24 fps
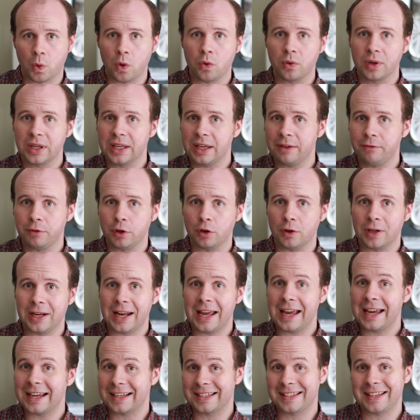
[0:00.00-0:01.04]
won't give you an
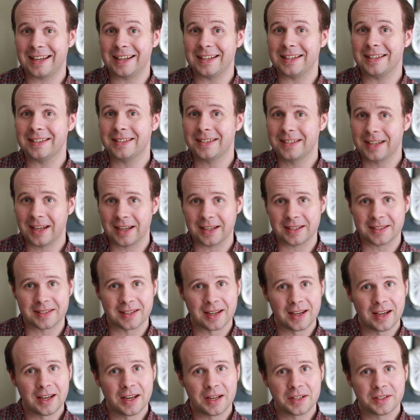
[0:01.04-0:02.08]
x86,
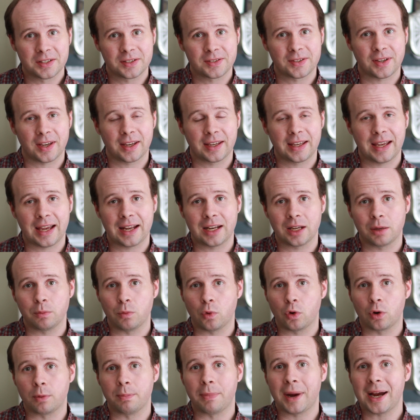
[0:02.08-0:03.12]
just like adding
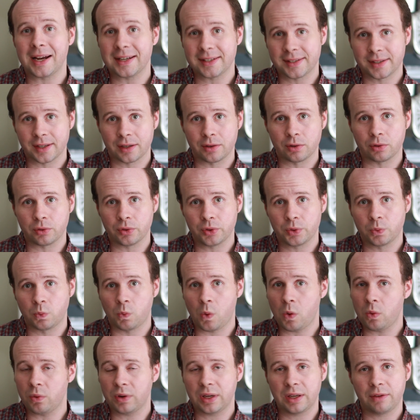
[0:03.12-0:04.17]
more bicycles
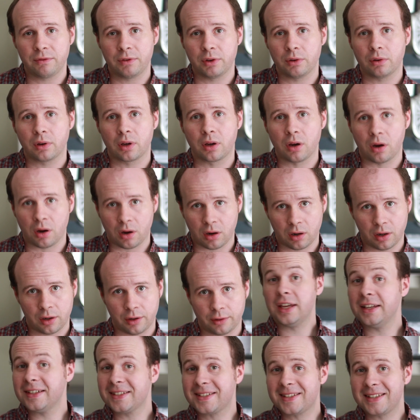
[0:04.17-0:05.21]
won't give you a car.
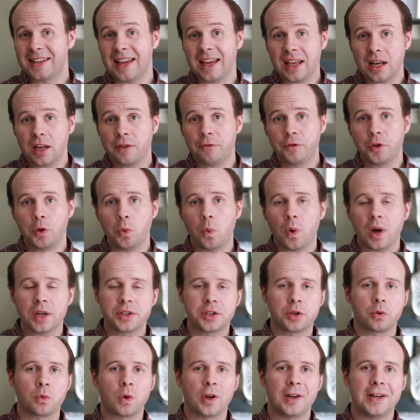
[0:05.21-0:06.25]
Instead, if you
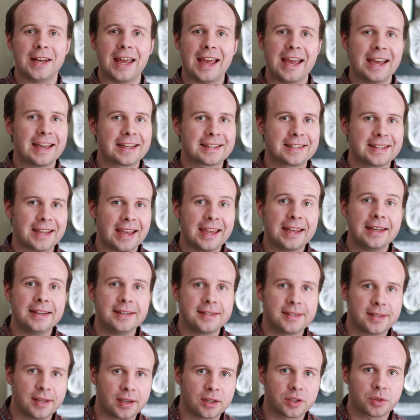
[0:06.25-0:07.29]
want to run
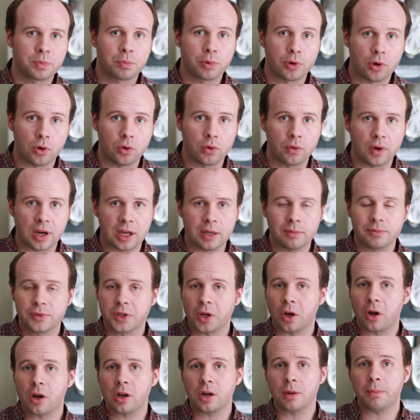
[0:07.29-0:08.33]
x86 programs
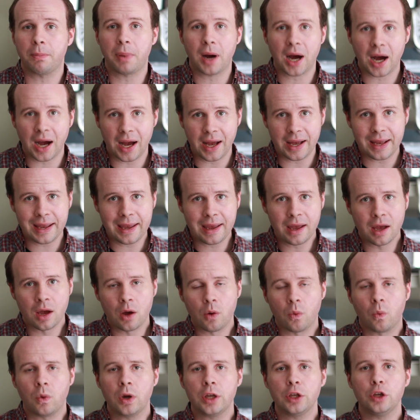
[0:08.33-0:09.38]
on a Pi,
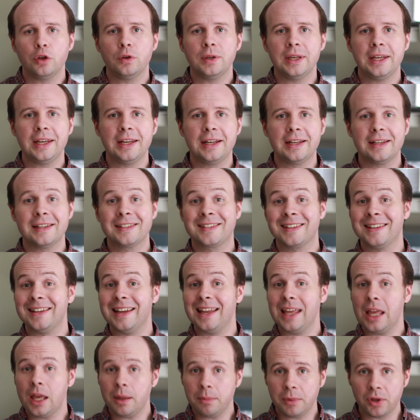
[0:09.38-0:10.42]
what you need is an
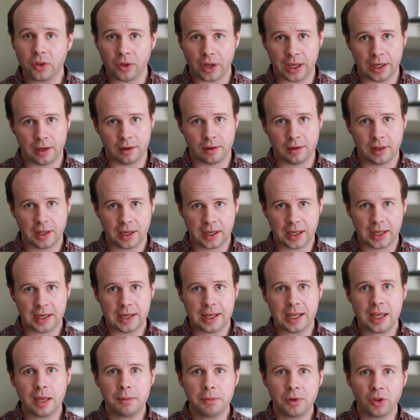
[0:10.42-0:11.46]
emulator that
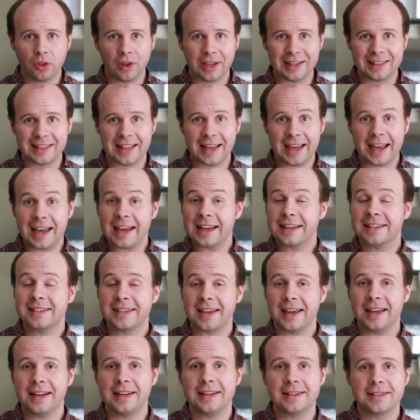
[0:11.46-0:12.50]
can emulate the
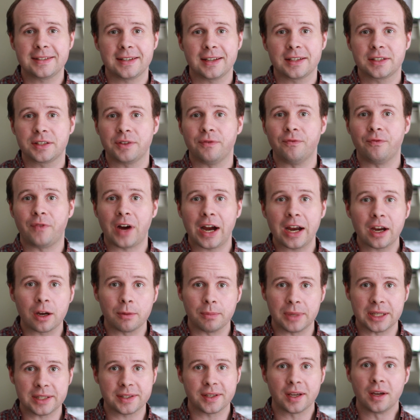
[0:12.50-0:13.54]
x86
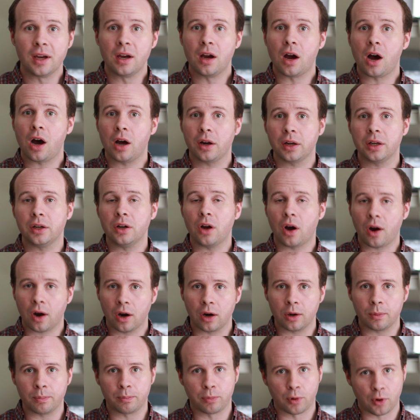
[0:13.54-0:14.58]
environment on an
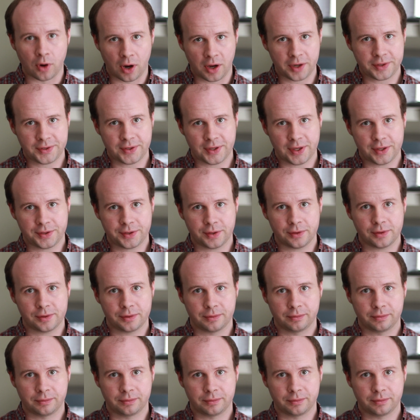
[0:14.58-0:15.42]
ARM processor.